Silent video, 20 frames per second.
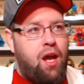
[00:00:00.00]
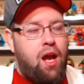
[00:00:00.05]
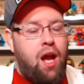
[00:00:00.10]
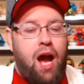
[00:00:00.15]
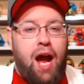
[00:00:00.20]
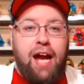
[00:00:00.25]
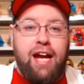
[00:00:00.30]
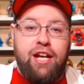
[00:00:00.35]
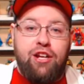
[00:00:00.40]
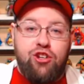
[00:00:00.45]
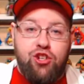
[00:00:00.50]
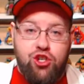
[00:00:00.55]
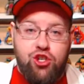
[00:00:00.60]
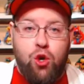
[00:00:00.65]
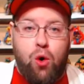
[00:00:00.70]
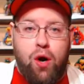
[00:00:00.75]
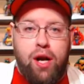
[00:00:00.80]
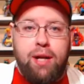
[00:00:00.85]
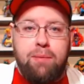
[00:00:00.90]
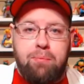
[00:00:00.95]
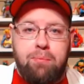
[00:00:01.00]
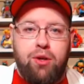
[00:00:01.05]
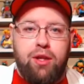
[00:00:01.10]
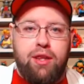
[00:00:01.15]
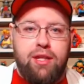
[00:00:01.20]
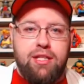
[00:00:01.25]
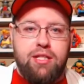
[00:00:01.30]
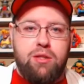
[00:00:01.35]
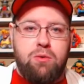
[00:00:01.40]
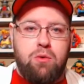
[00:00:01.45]
enjoyed
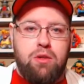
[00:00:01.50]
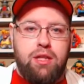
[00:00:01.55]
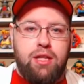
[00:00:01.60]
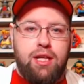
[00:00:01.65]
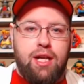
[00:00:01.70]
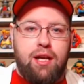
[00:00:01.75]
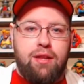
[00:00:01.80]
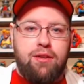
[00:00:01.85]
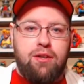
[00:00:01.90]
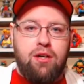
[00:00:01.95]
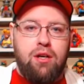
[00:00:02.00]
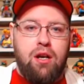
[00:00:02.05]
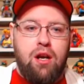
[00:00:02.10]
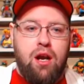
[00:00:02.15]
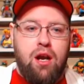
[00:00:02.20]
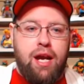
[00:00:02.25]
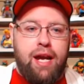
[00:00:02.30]
putting this one together.